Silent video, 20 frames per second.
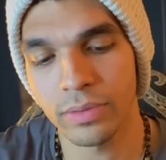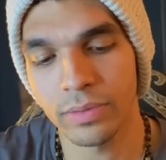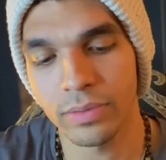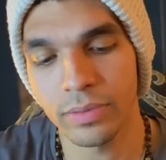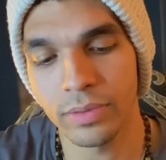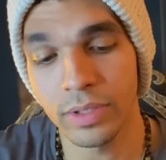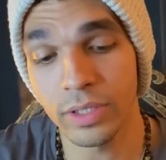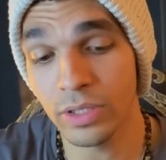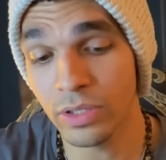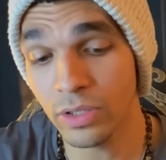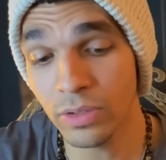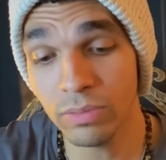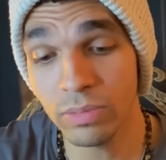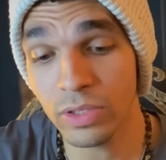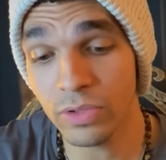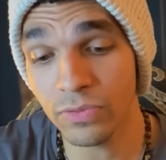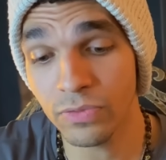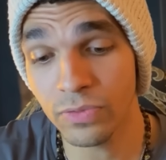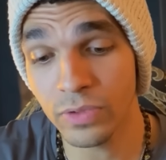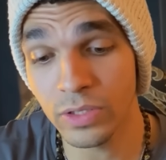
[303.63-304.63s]
It could be
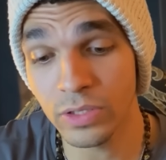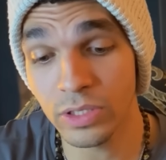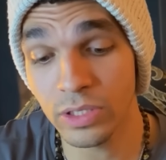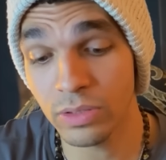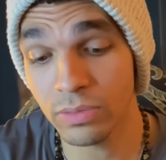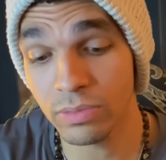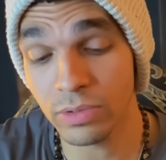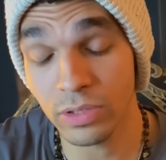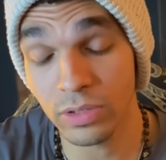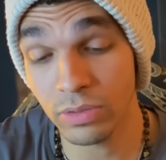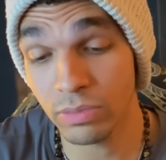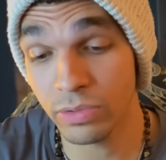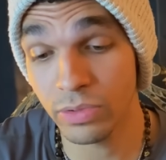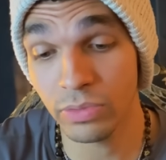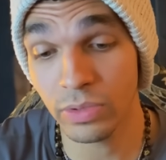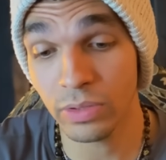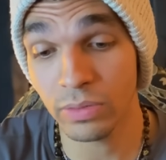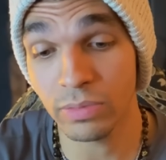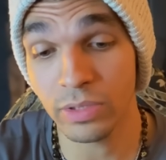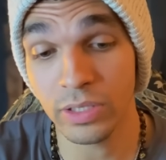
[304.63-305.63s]
a friendship. It could be
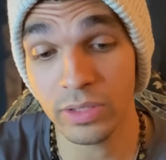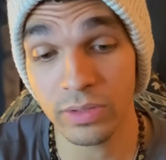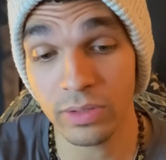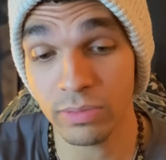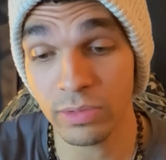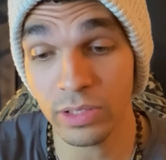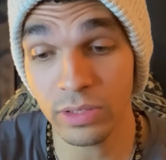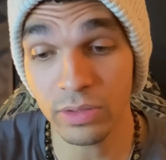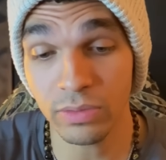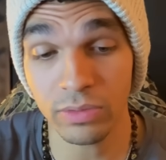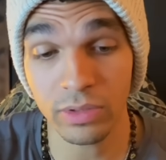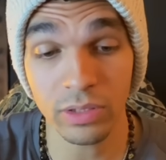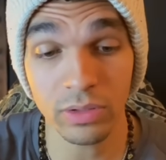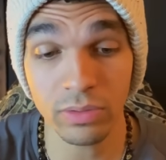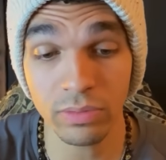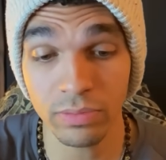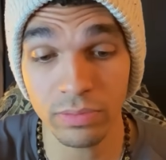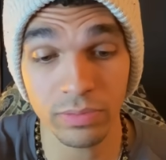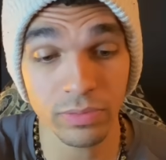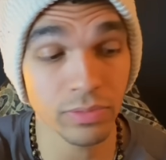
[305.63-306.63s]
romance. I mean, you'll know
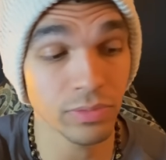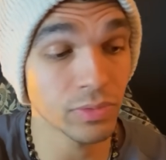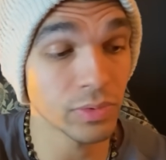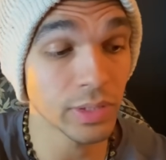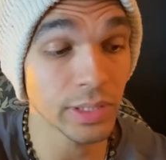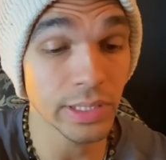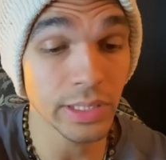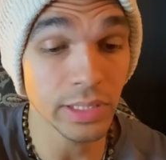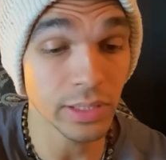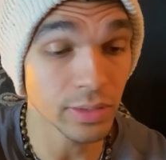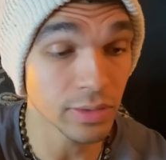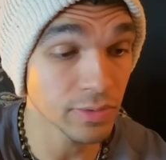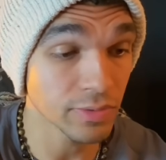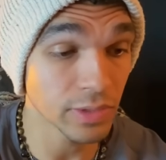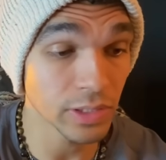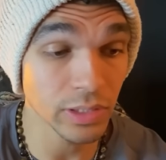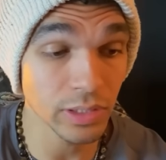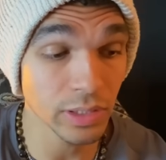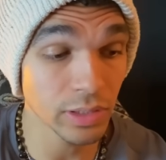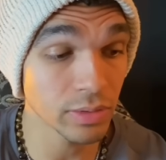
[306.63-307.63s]
what it is,
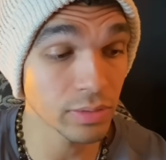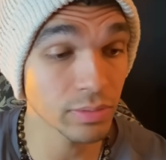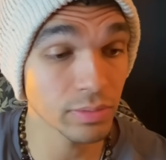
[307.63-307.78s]
Virgo.